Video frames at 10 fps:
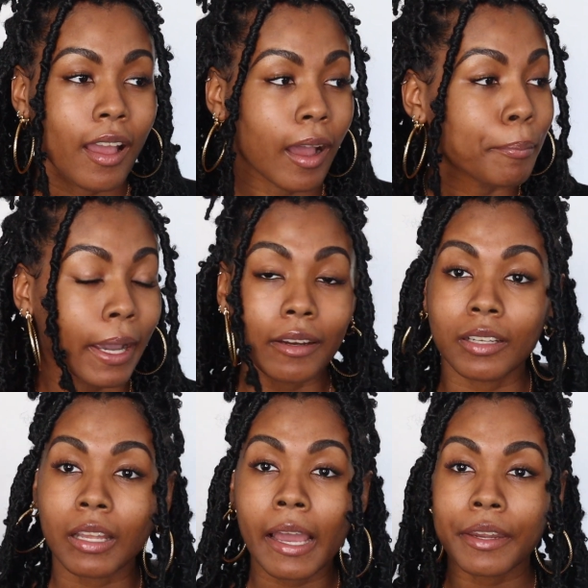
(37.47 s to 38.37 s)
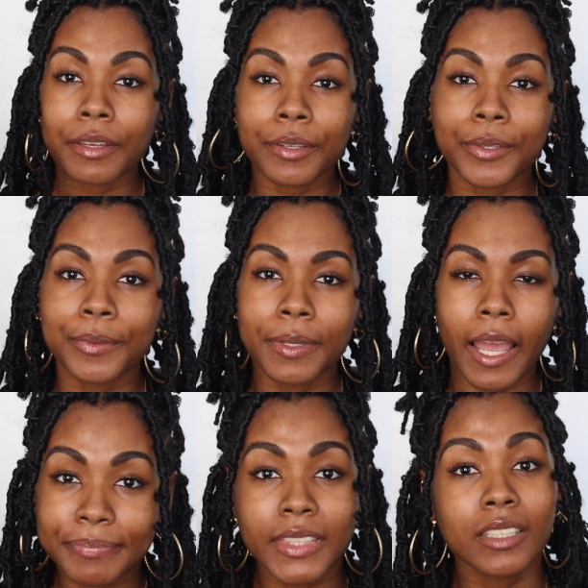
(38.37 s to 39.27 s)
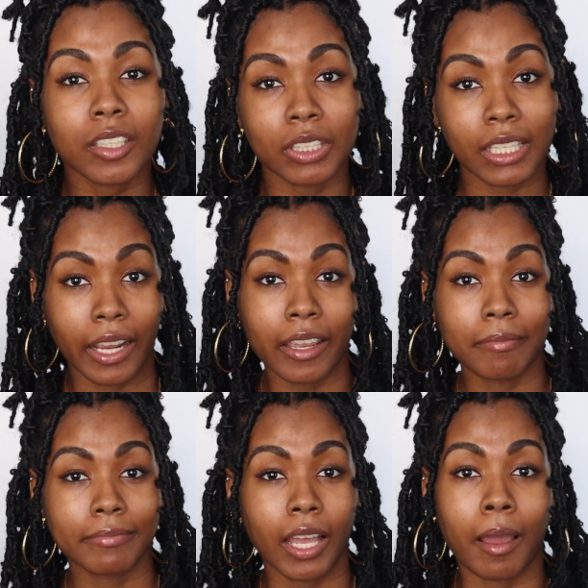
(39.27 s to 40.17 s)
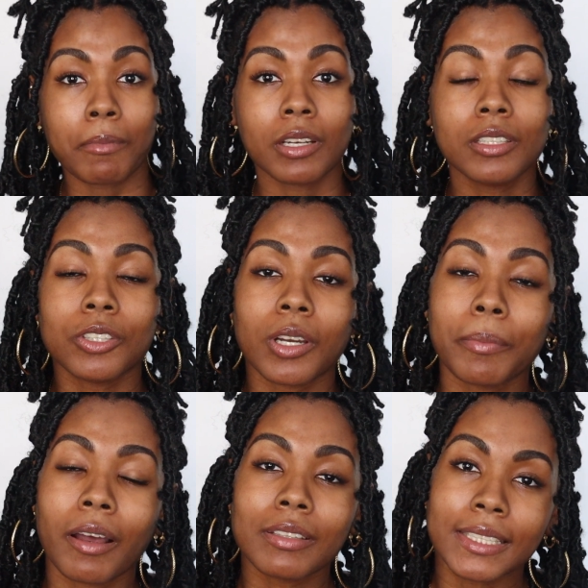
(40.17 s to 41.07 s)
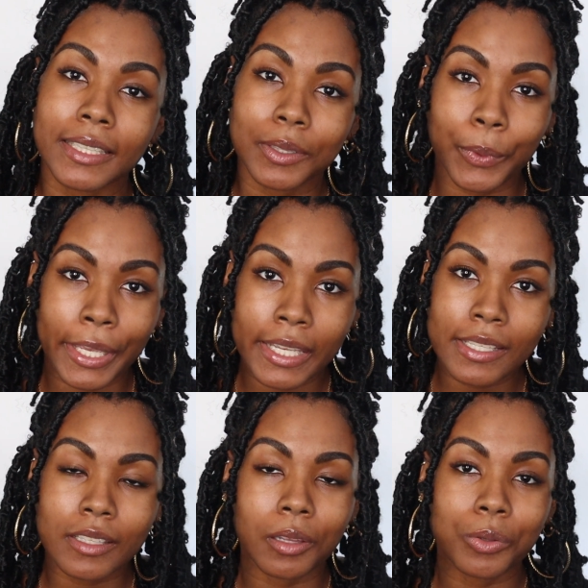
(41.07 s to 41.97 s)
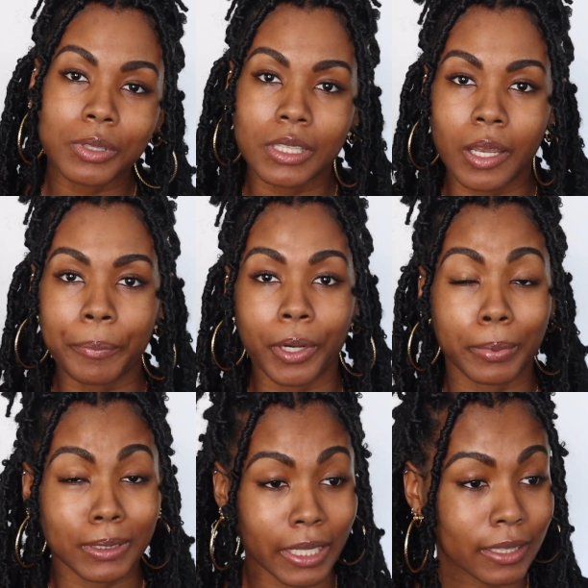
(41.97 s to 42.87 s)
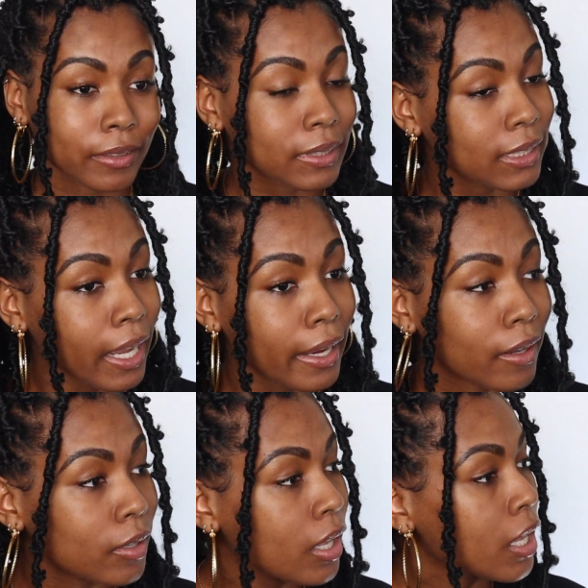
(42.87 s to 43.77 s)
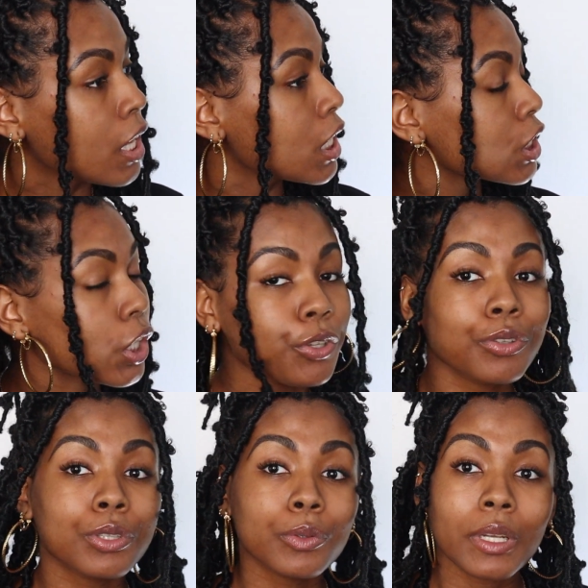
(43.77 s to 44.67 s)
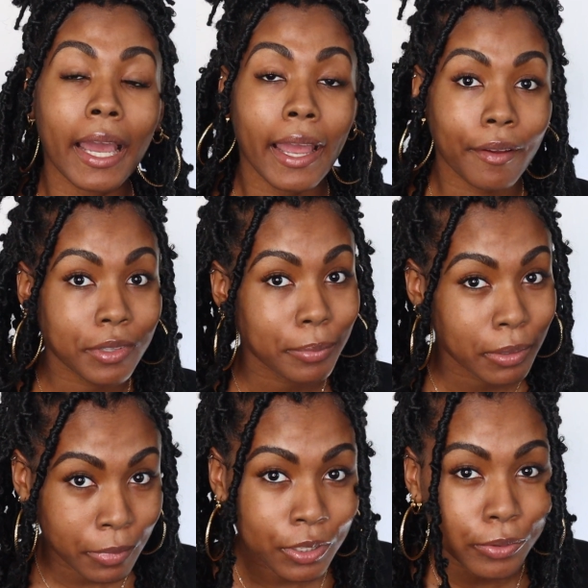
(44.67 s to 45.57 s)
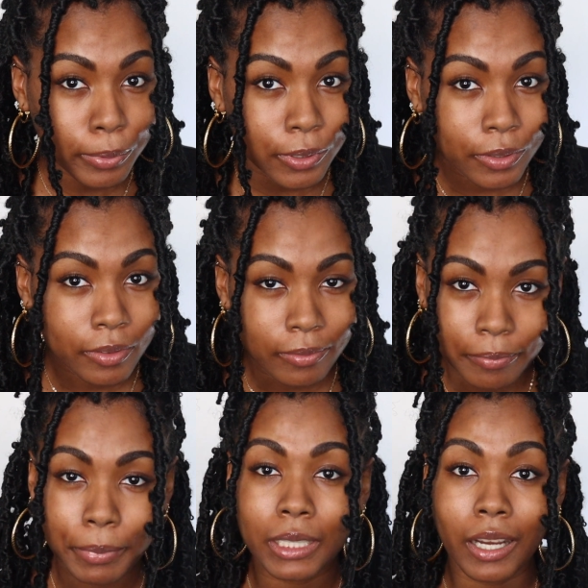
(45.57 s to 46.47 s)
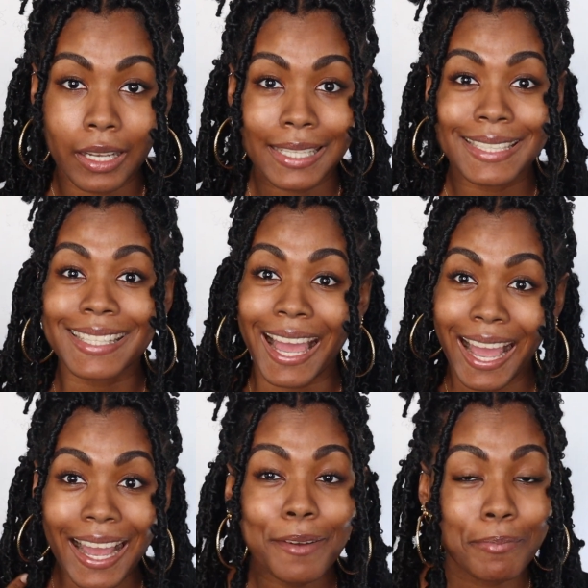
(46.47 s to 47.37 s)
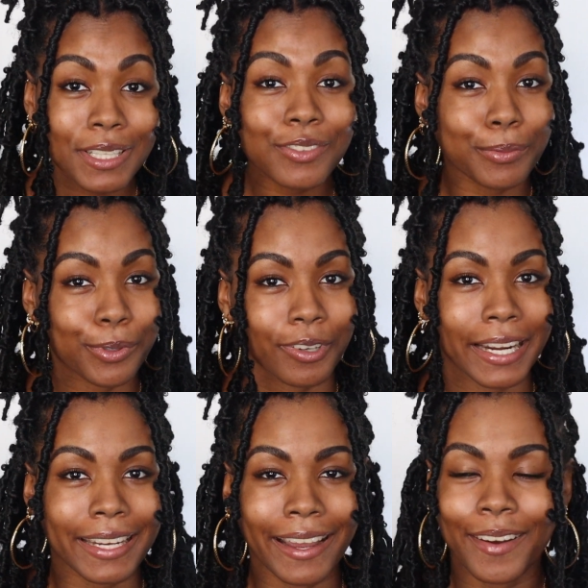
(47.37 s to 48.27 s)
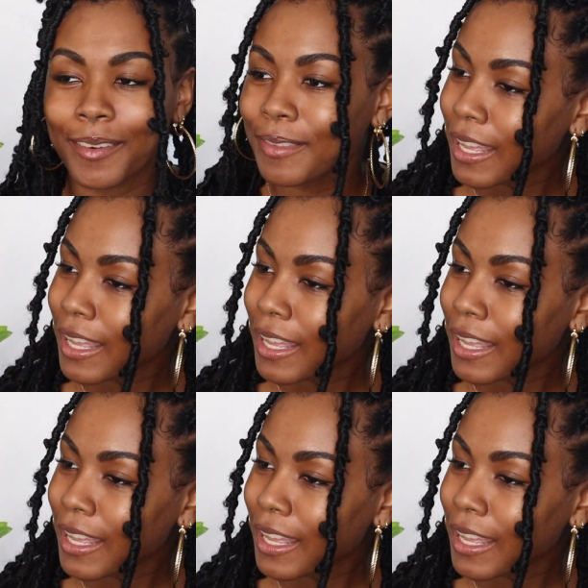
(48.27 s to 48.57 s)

I'm not gonna lie to you. So today I'm gonna talk about 6 ways to loosen up your protective style so you do not have to be miserable, because I'm miserable right now.